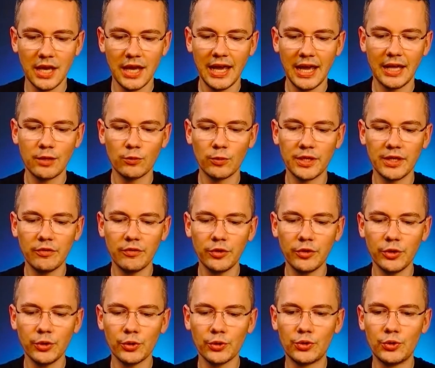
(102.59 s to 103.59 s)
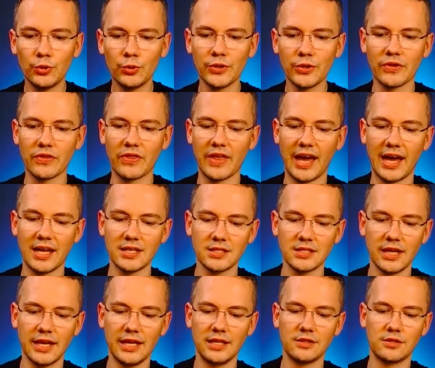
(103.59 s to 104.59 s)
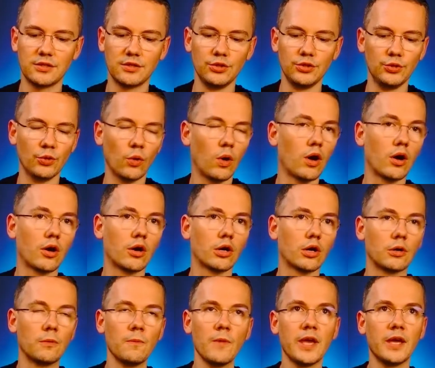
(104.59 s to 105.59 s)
And whenever you're doing that and you are